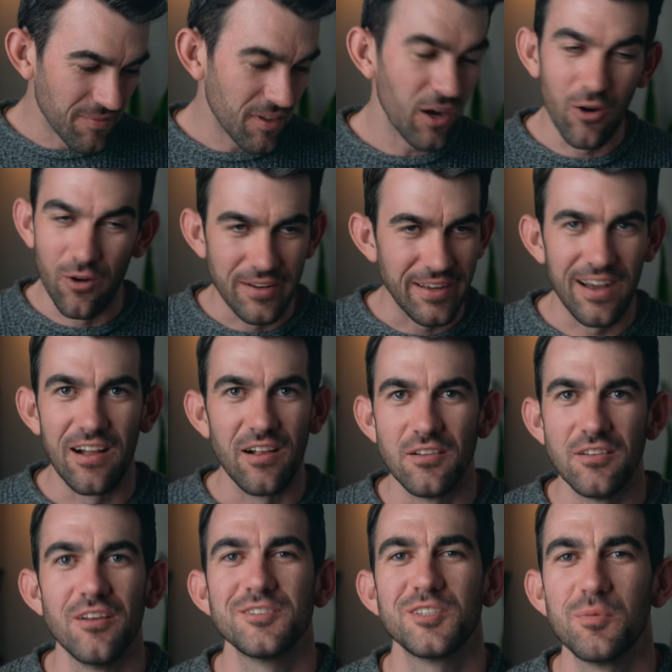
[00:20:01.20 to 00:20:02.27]
Oh yeah, I'll
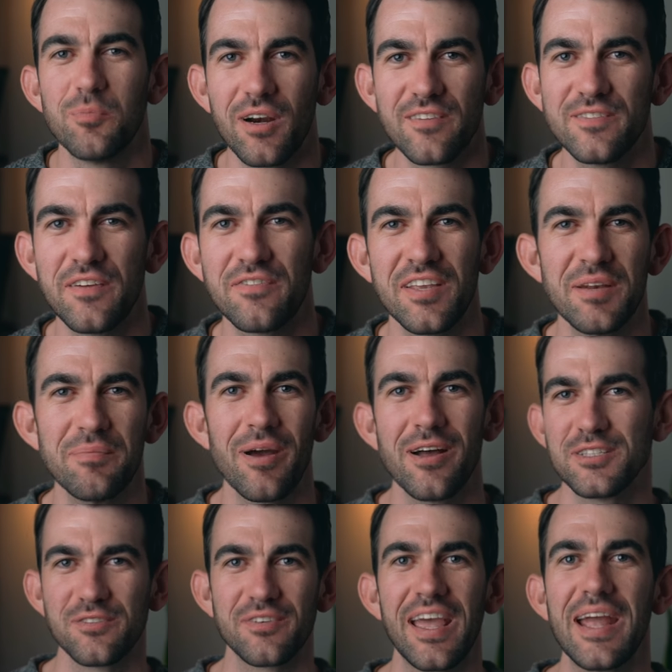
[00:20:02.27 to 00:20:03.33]
also bring 15
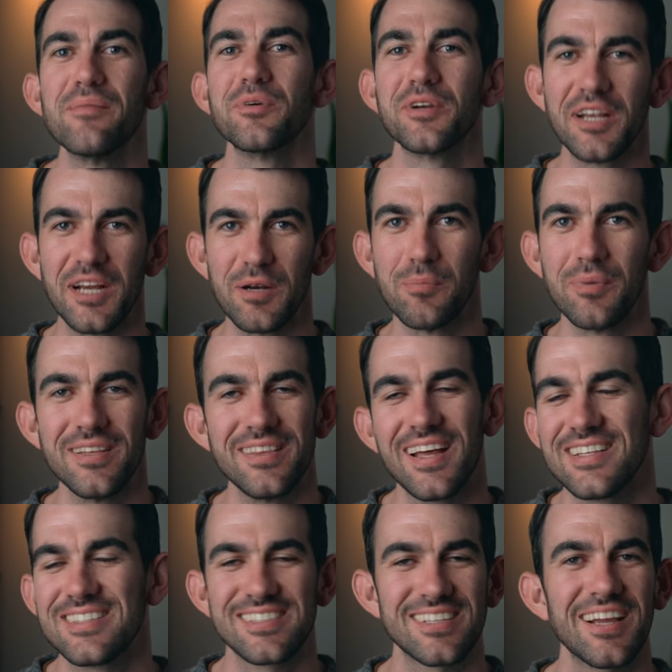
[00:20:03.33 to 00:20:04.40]
pounds of camera gear, but
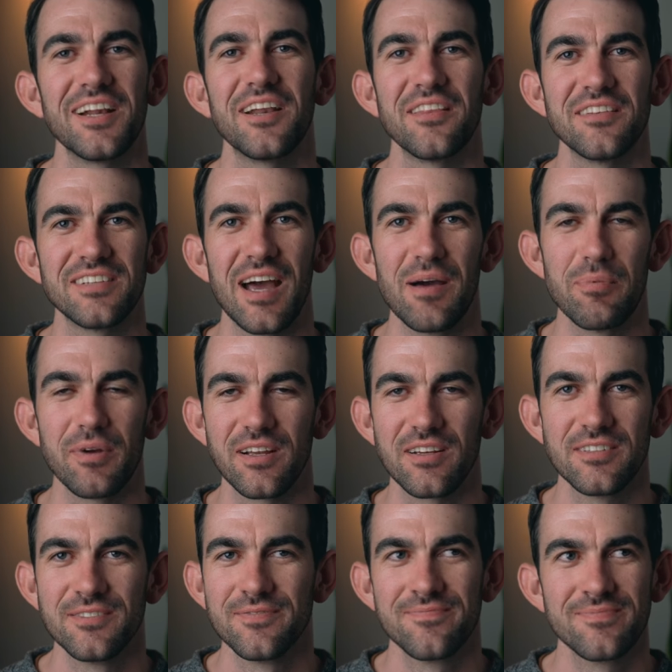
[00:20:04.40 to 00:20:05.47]
that's kind of the topic
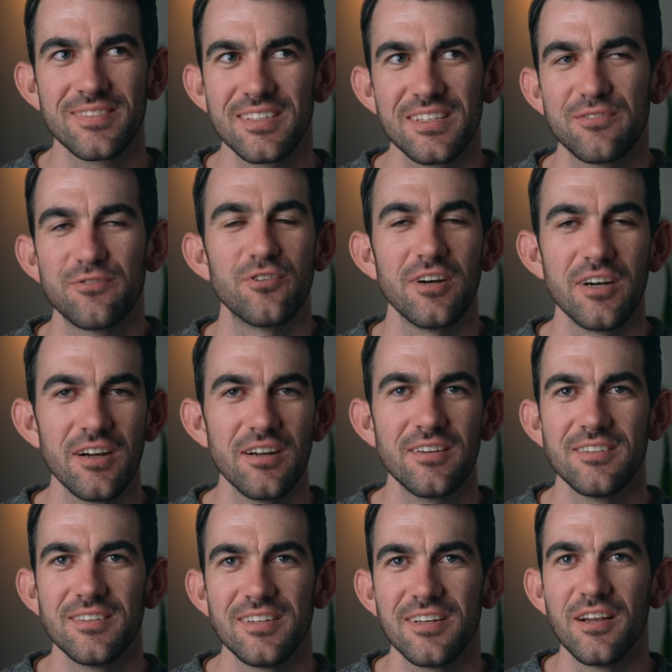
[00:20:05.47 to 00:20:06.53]
for
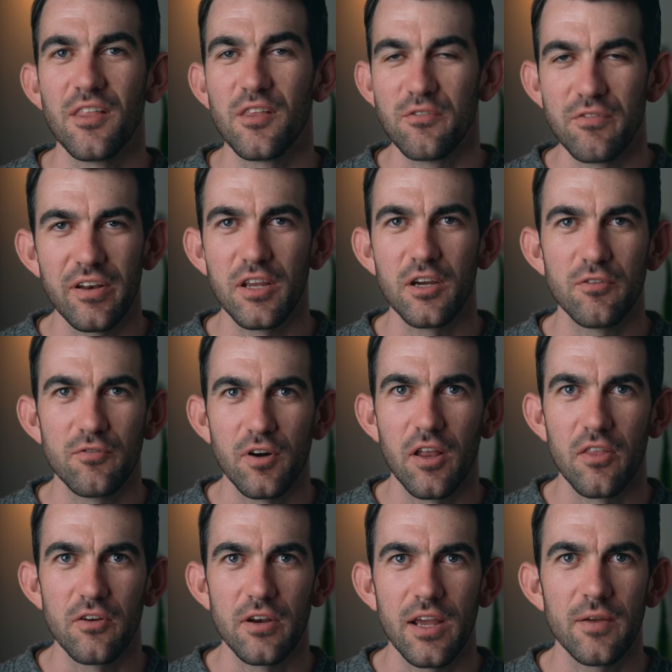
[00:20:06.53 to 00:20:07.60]
another video for
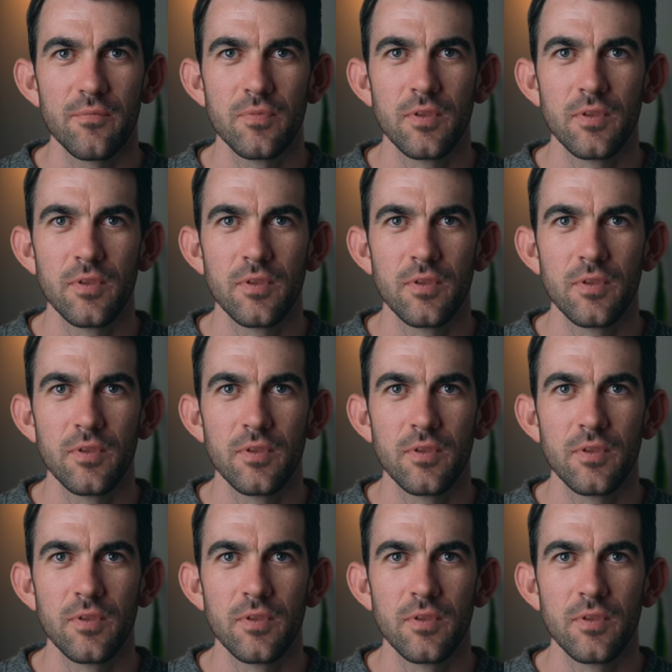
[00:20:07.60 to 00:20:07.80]
another day.